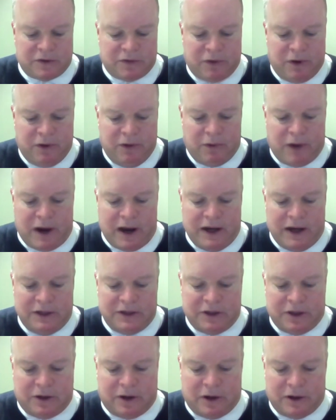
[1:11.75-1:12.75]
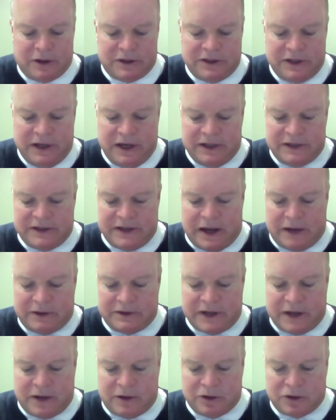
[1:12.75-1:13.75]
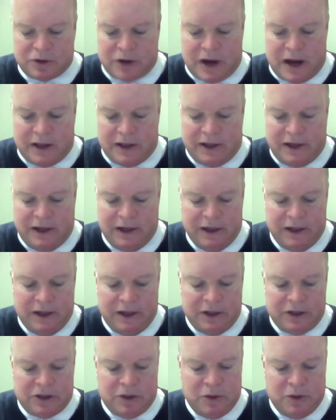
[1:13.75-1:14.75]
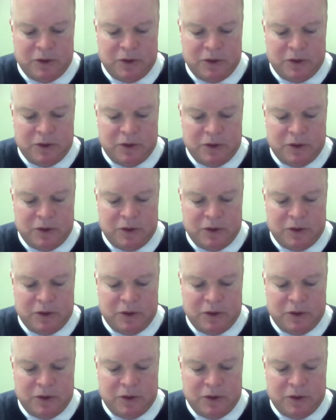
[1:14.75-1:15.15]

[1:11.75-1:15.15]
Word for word: And there's free rides on RTA's downtown trolley to and